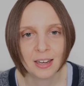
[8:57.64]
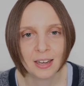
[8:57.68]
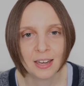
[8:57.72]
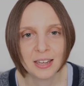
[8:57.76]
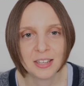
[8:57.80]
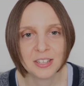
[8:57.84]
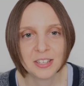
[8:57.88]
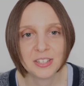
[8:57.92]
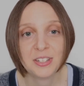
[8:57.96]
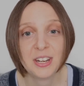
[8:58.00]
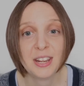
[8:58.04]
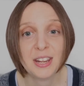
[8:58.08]

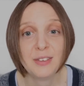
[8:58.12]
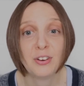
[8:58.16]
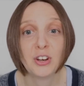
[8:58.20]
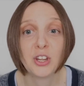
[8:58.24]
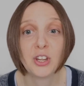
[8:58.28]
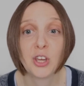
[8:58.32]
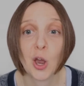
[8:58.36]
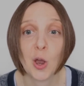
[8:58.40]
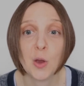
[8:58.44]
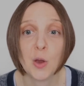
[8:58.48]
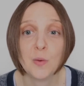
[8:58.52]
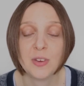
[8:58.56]
Stephen
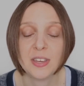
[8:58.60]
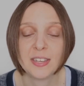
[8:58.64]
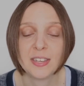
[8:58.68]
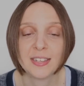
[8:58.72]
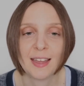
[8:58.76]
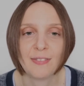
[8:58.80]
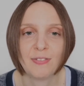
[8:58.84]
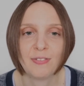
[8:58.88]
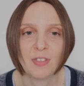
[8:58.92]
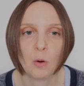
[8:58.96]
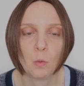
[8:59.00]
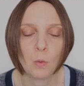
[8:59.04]
Covey
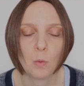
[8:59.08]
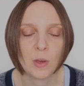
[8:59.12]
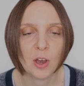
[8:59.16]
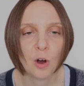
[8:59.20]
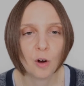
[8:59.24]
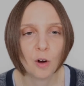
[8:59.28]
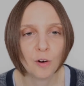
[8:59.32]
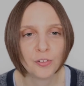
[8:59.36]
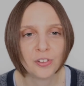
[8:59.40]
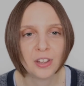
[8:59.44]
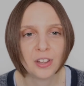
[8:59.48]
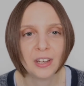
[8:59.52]
said that we
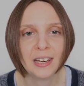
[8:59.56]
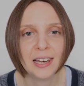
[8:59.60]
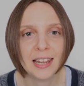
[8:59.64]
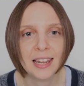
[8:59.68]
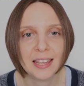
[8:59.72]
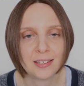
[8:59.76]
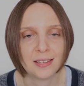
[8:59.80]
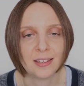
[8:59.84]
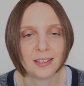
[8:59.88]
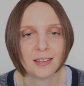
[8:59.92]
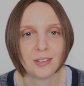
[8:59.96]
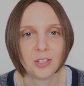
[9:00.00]
often
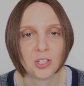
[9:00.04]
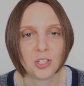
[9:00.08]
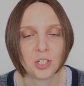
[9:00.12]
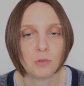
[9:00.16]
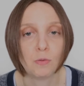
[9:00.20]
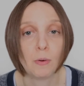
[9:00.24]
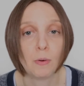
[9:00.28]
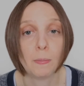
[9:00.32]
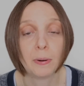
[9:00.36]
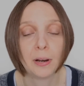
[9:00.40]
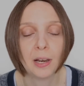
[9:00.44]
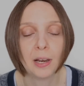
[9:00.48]
listen to
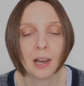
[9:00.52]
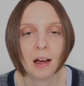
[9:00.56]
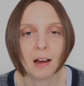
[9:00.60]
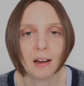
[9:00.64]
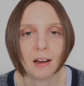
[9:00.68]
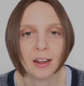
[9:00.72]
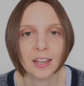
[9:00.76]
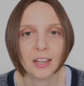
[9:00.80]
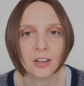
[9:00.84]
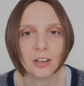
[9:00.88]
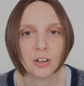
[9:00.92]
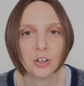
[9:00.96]

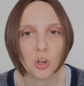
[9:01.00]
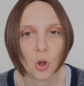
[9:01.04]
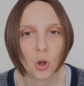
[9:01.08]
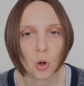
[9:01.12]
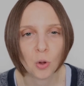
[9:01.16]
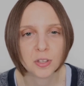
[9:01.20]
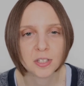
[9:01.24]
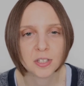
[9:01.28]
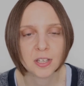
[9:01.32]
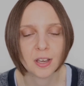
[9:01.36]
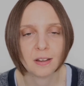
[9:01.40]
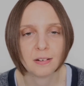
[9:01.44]
reply,
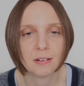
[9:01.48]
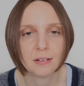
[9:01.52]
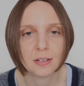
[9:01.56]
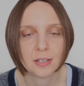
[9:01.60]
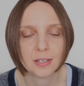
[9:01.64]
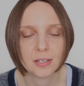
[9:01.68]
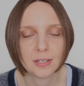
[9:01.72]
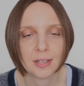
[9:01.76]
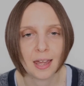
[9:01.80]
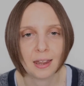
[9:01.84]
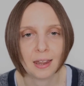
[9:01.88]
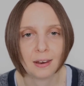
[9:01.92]
not to
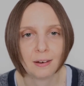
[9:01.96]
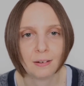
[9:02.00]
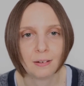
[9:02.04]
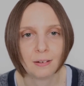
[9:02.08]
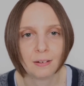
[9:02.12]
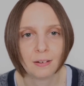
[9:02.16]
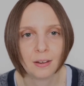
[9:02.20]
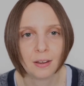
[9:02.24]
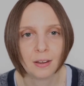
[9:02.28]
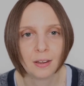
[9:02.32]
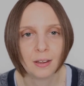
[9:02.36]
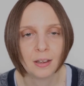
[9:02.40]
understand.
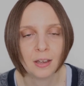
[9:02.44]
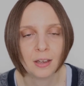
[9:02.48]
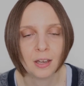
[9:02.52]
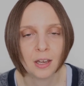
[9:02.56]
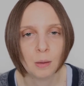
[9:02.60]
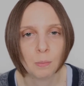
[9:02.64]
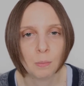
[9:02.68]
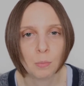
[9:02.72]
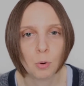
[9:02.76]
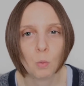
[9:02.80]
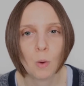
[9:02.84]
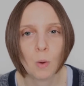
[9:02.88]

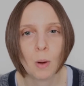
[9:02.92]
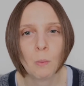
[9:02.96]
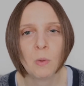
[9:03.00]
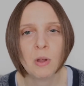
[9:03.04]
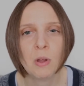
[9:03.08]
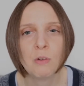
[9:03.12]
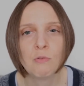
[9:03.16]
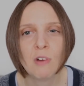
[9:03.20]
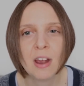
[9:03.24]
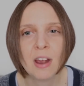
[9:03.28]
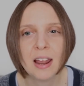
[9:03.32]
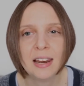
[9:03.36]
But when we
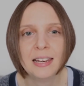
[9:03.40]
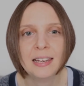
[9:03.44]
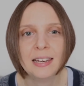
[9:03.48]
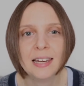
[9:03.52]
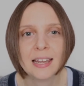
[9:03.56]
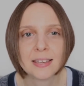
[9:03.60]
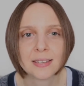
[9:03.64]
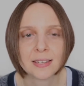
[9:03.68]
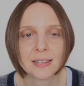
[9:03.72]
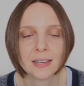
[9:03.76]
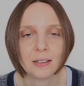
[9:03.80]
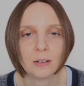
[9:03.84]
really
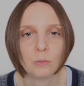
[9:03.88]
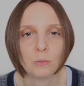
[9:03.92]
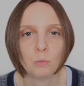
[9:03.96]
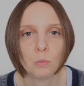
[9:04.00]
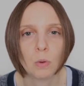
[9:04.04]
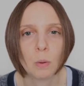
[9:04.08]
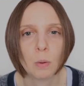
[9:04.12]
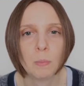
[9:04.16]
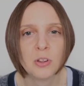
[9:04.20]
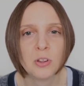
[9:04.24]
listen, when we